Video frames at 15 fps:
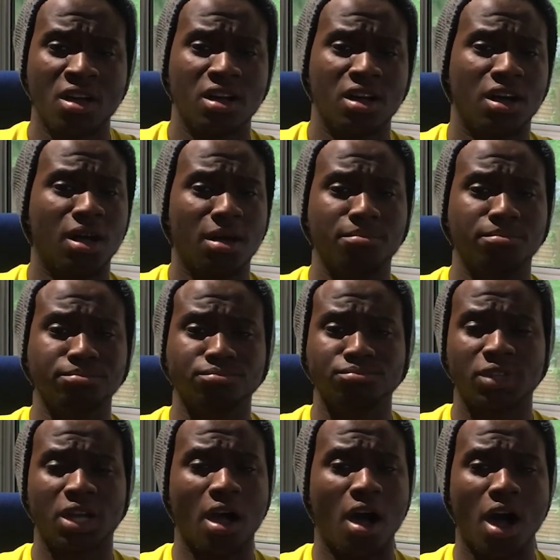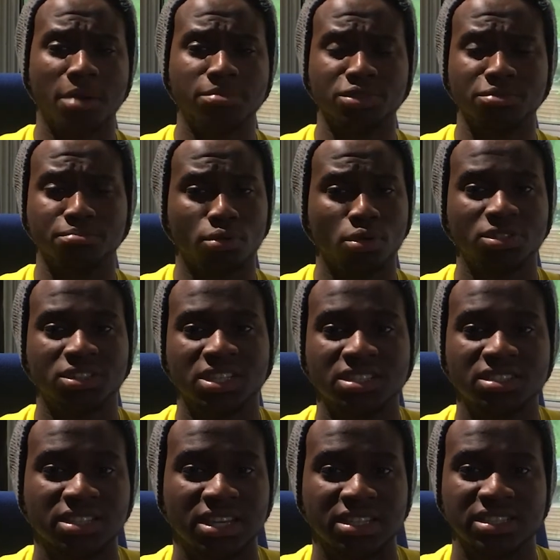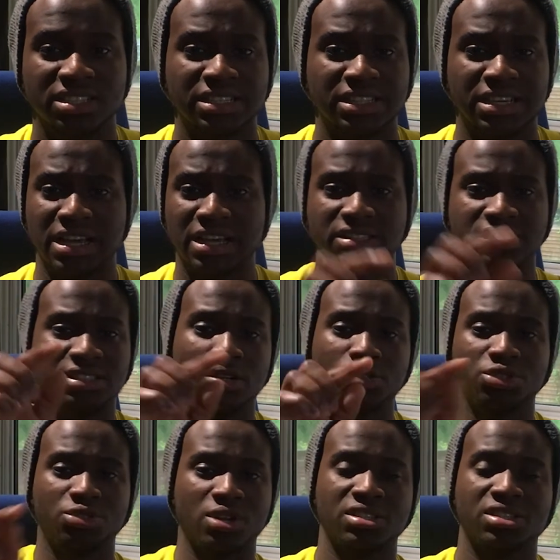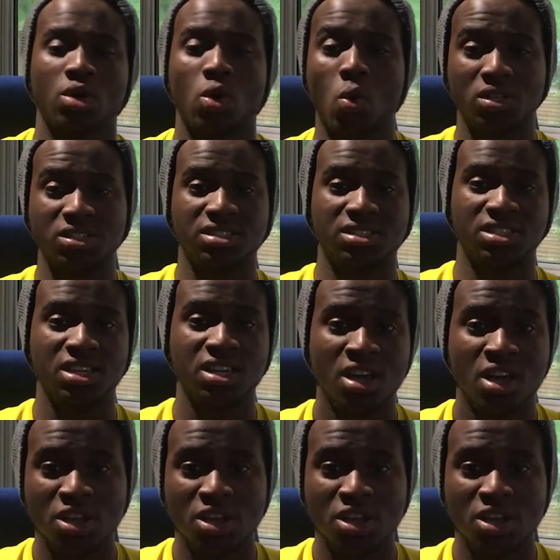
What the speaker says: carbs and proteins, and it tells you to enter quantity.